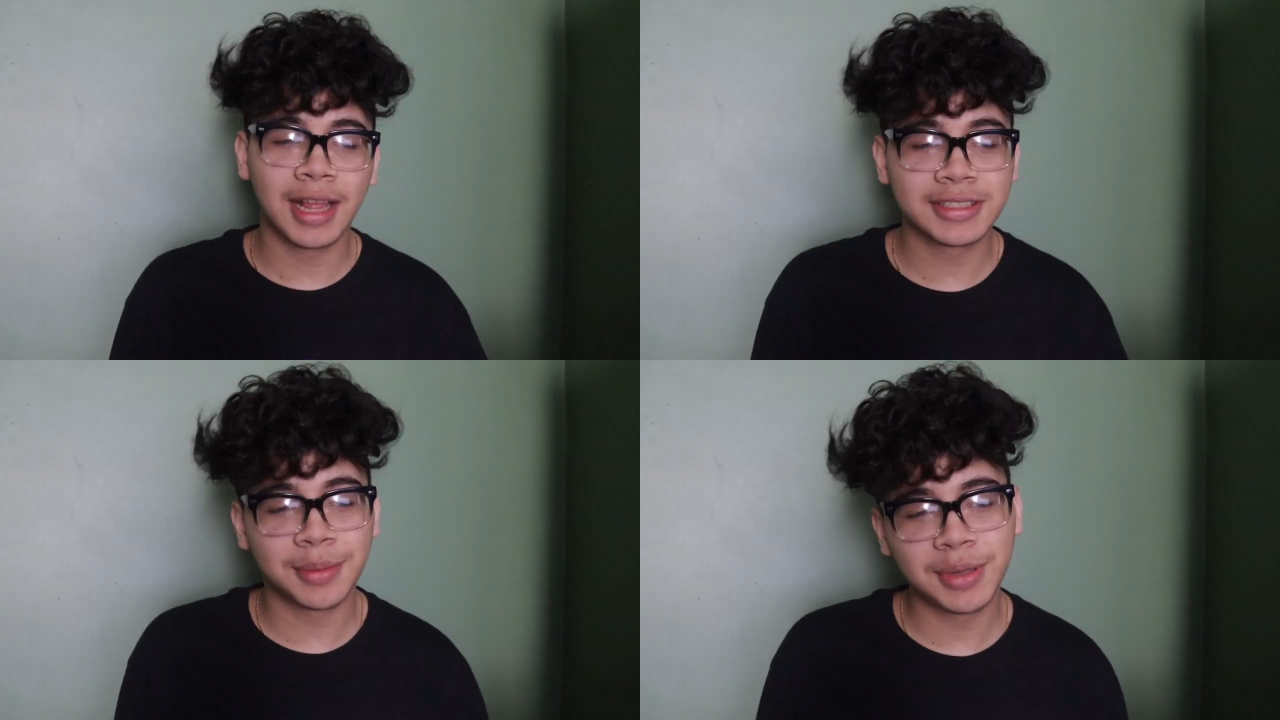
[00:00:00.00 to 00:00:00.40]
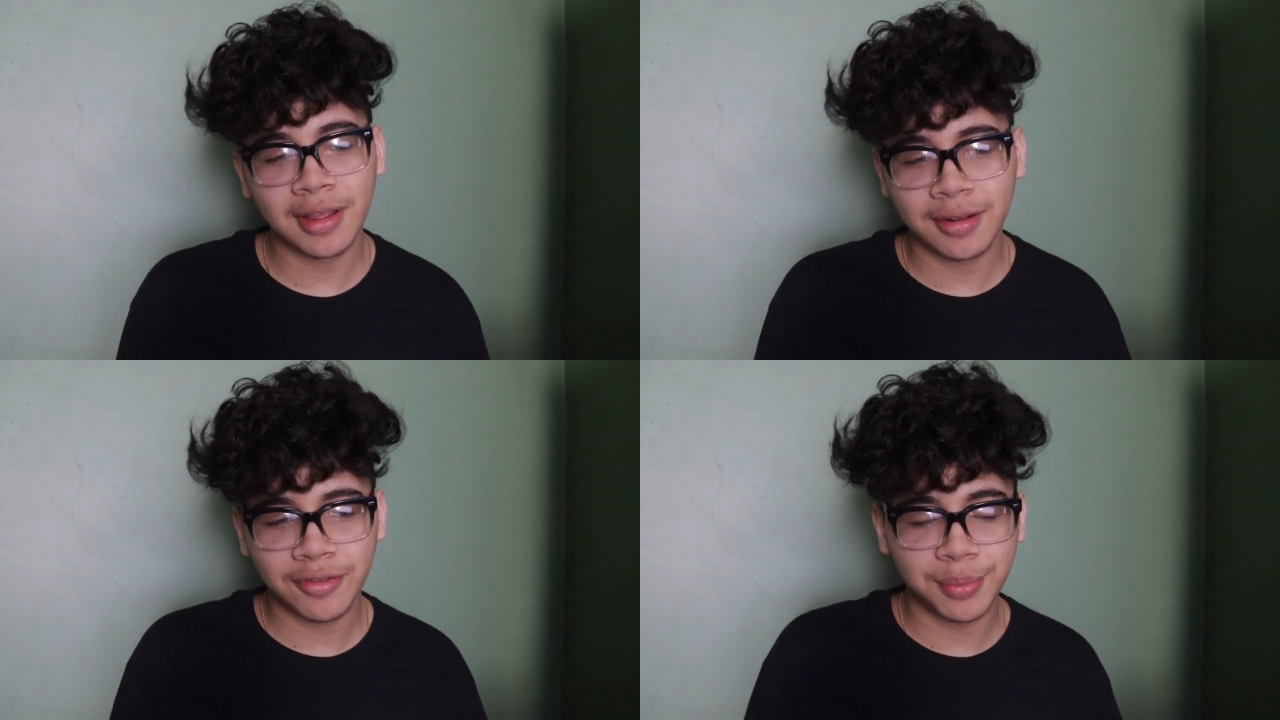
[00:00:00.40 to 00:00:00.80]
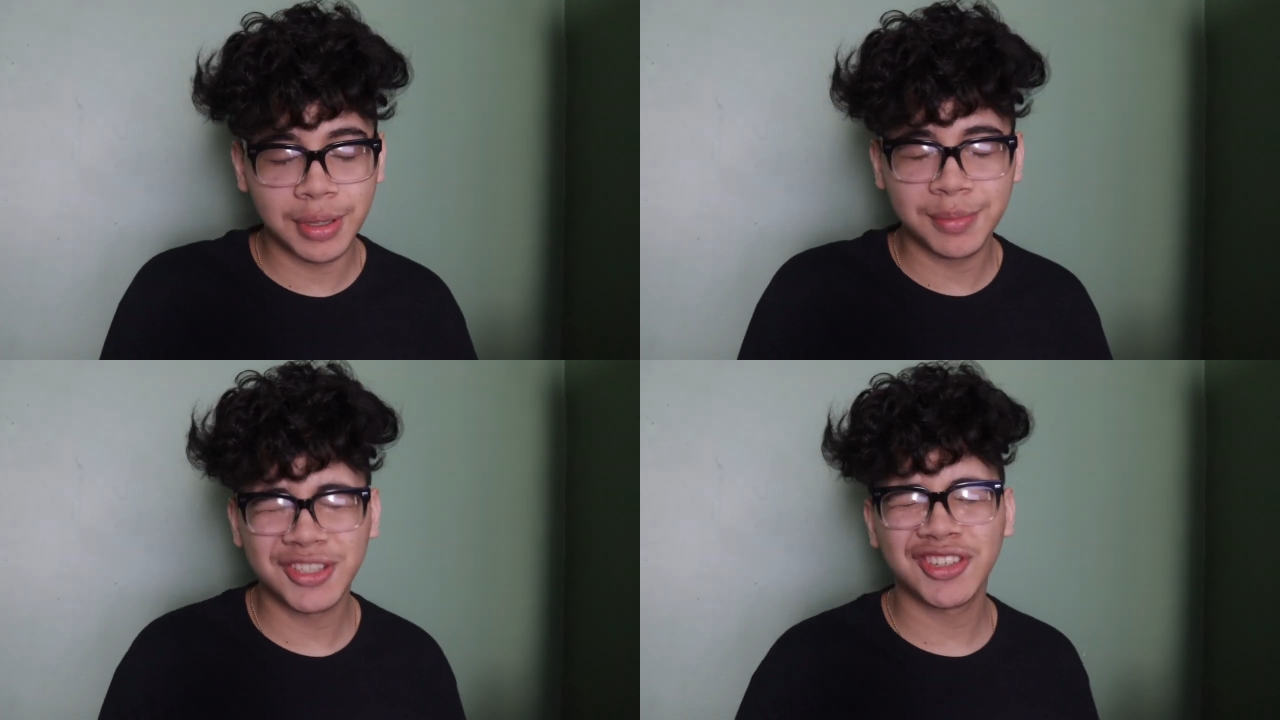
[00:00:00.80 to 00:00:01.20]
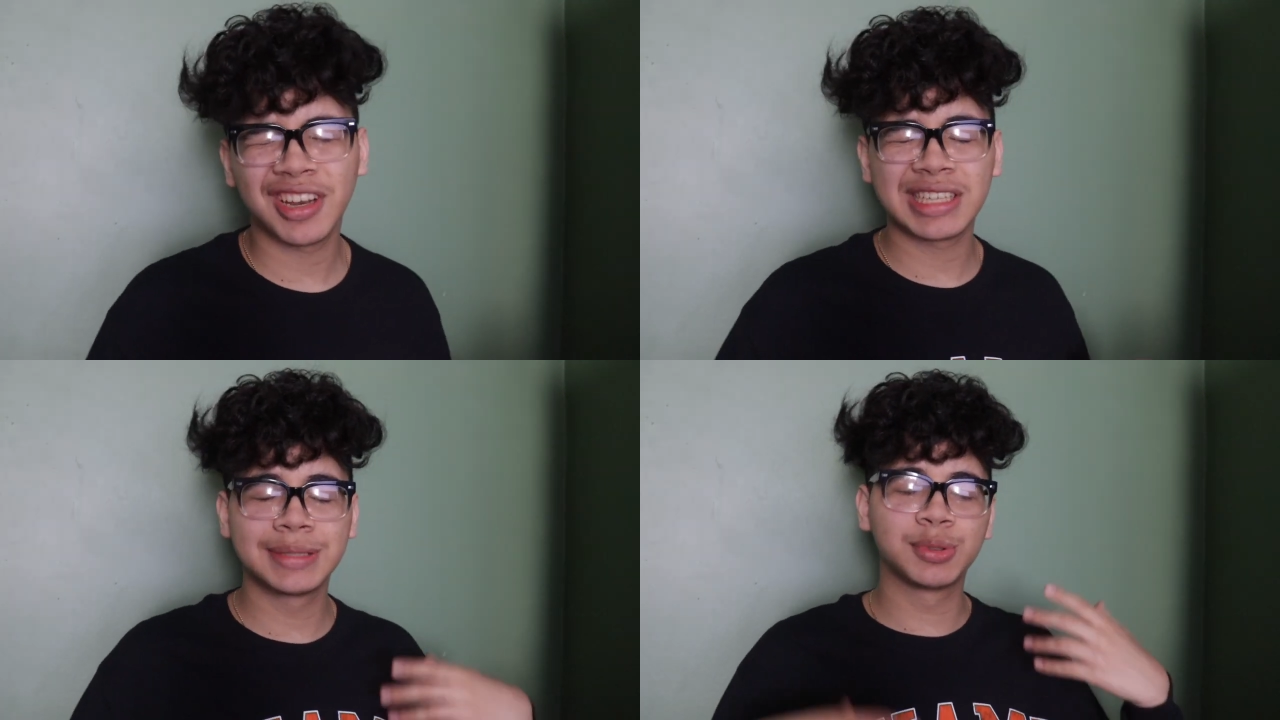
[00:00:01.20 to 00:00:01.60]
That's gonna be done for me. Make sure to
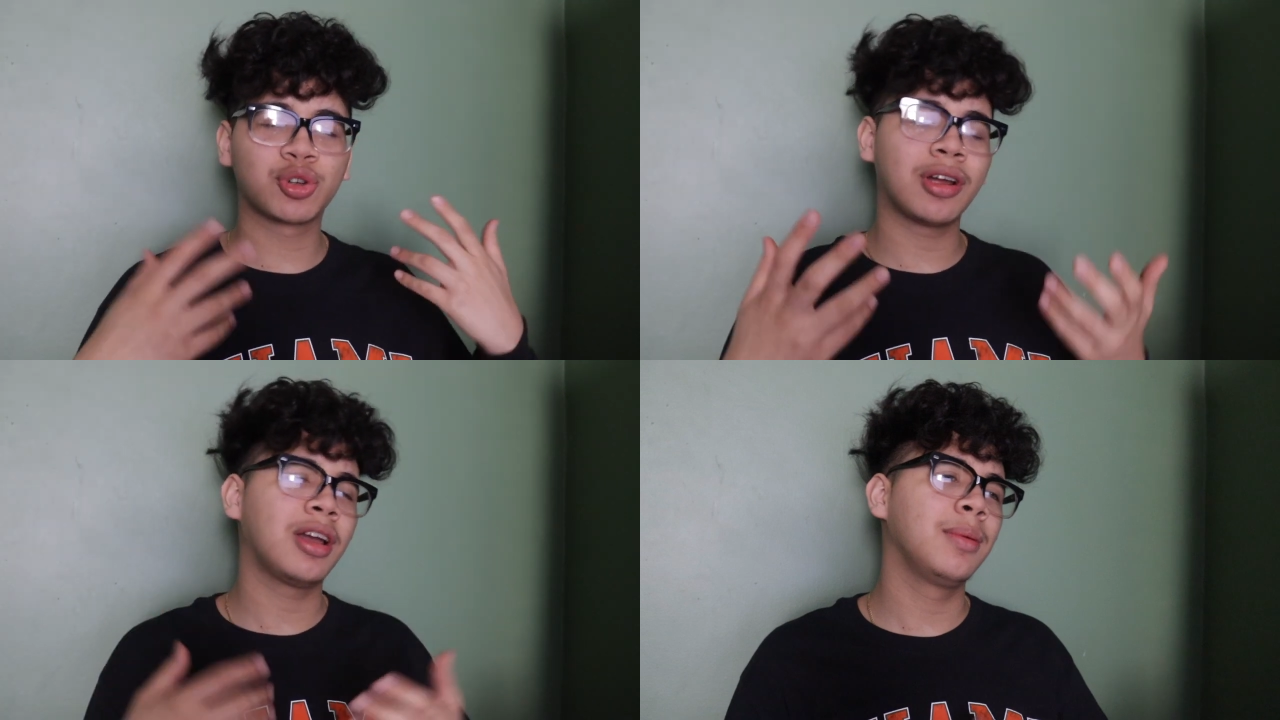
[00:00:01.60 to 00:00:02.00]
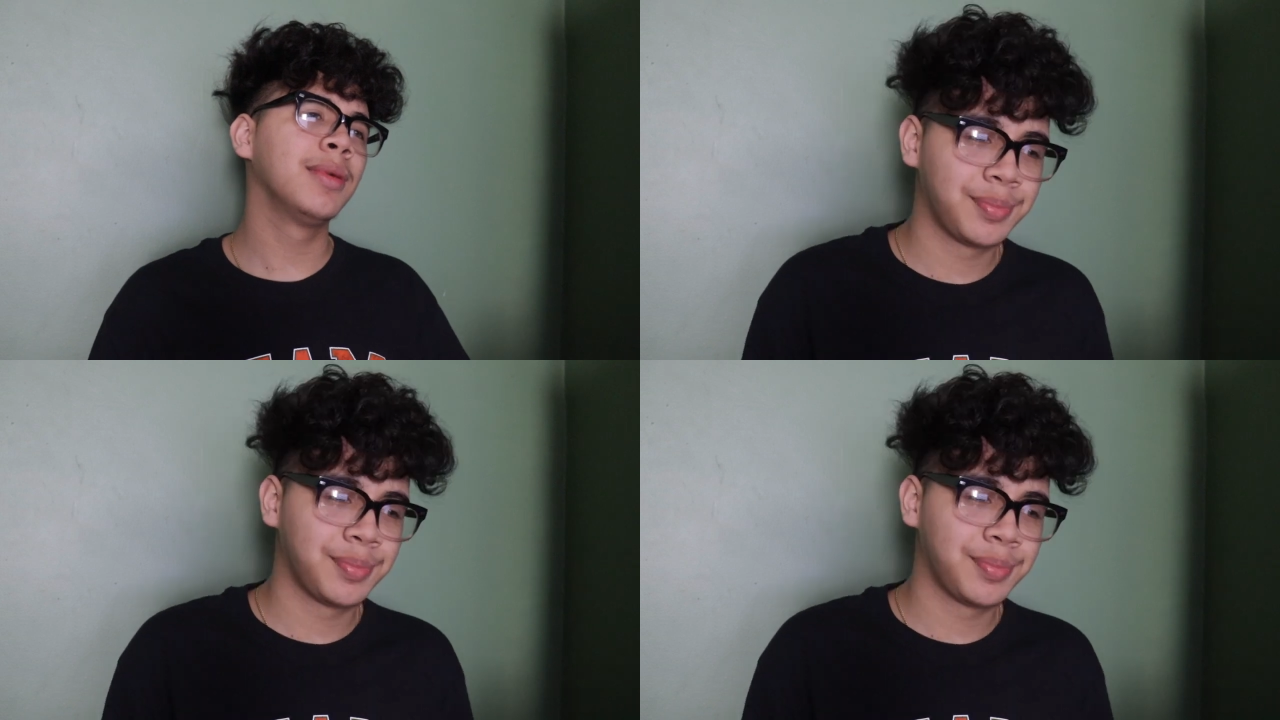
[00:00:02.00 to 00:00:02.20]
like, subscribe.